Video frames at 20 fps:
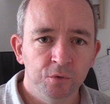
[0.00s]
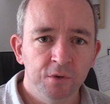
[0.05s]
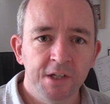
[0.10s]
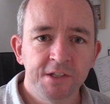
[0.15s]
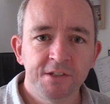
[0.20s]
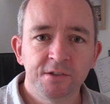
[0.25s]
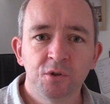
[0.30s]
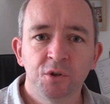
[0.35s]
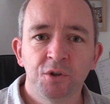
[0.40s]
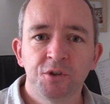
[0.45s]

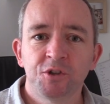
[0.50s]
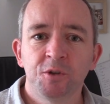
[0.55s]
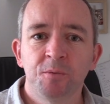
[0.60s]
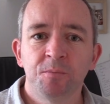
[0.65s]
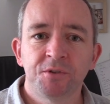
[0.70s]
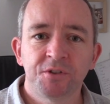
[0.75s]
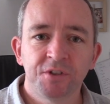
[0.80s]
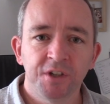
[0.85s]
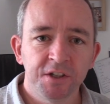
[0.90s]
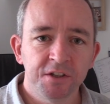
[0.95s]
let's look at
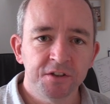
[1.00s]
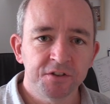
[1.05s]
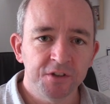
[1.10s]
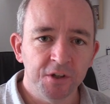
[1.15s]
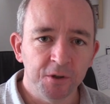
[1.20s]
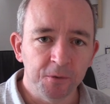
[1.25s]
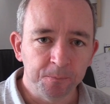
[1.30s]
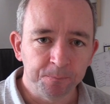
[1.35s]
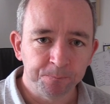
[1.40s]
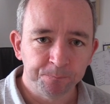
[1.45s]
some signs
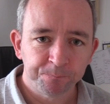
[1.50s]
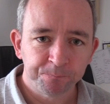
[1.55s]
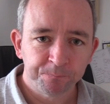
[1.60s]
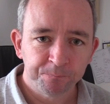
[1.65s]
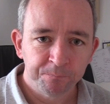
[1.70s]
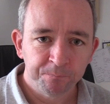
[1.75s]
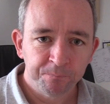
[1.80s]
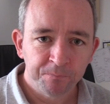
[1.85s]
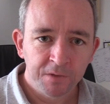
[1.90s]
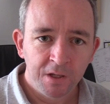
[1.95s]
now.
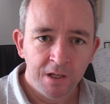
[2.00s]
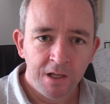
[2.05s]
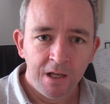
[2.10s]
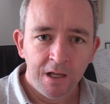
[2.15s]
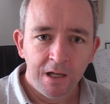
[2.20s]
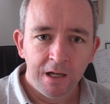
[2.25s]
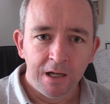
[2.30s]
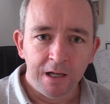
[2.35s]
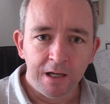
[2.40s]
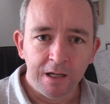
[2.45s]

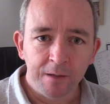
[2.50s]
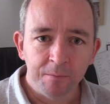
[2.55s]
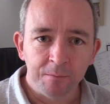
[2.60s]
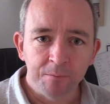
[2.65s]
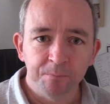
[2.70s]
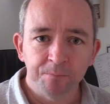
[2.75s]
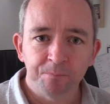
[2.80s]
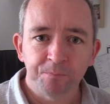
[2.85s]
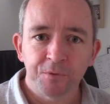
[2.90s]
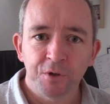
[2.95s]
Um,